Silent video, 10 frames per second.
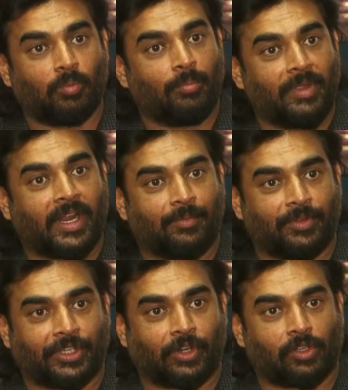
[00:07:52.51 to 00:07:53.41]
make up
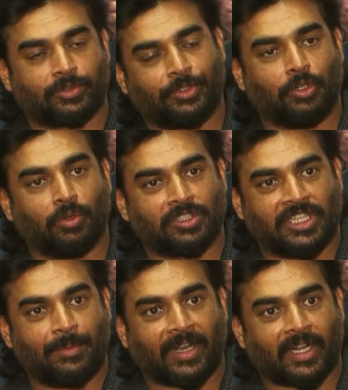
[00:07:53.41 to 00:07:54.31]
for that. Also, when you go to
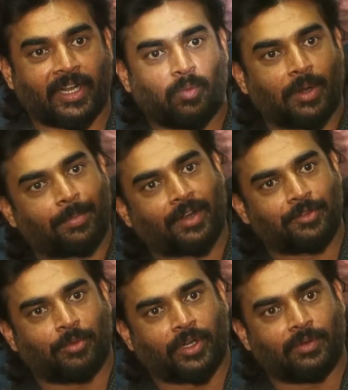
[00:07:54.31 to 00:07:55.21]
sleep at night, one part of
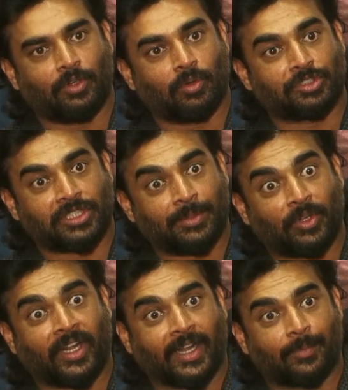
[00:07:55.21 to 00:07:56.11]
your body will go to sleep,
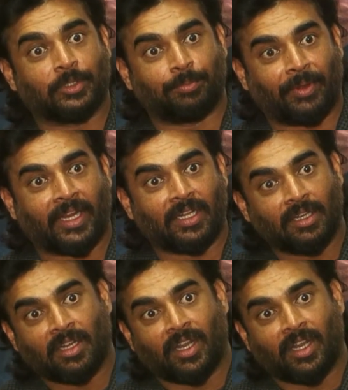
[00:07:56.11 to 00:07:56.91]
will get up with pain